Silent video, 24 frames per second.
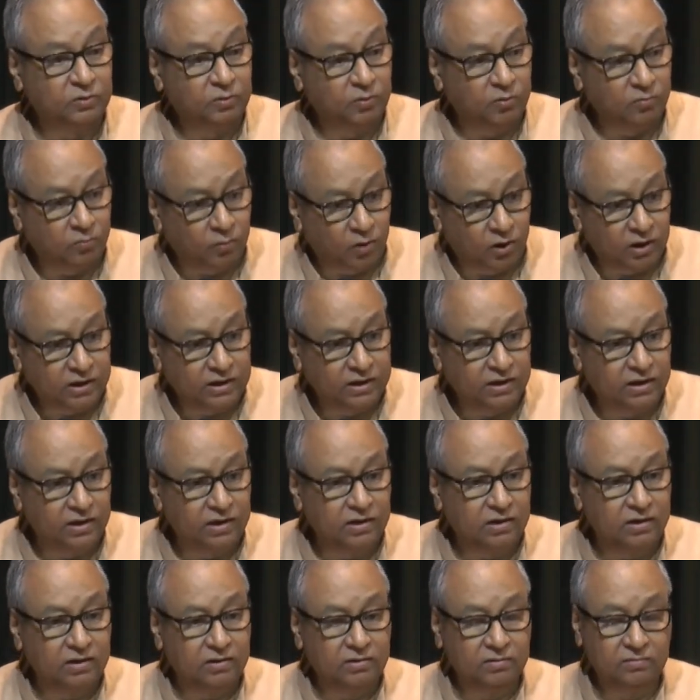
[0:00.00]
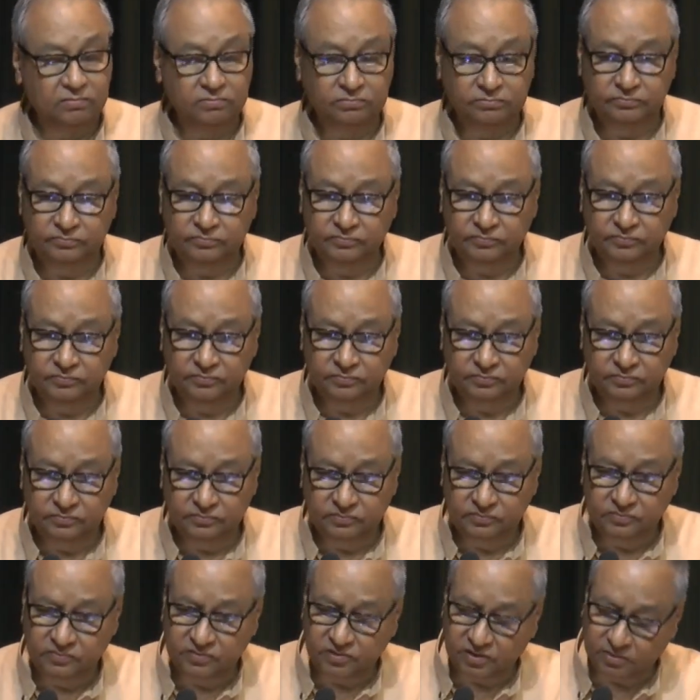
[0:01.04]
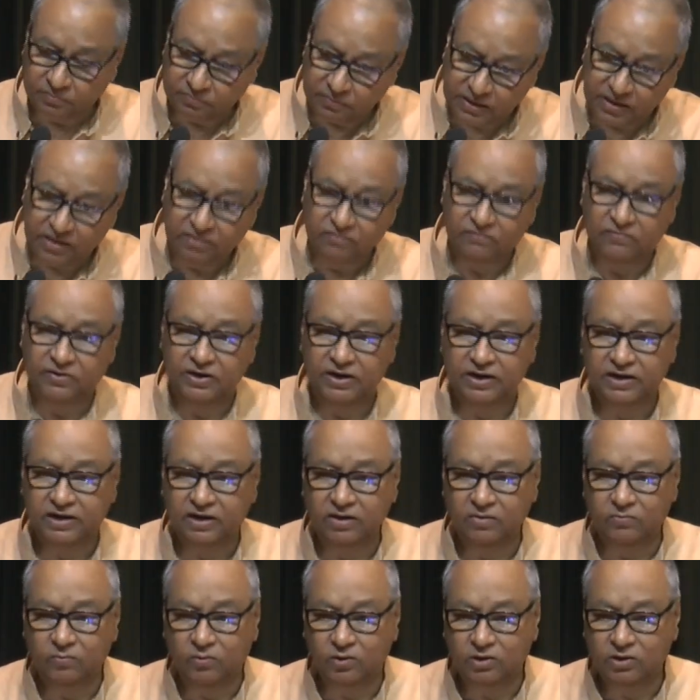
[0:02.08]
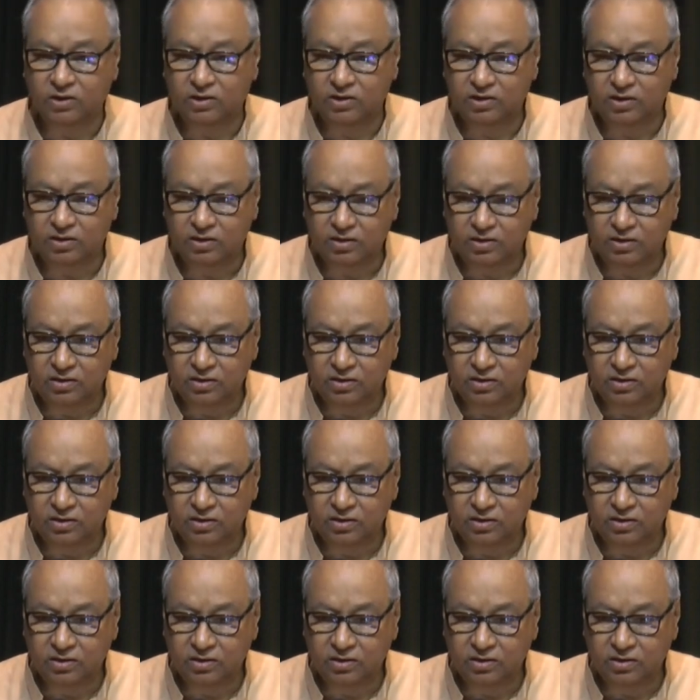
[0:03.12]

water, supply of drinking water,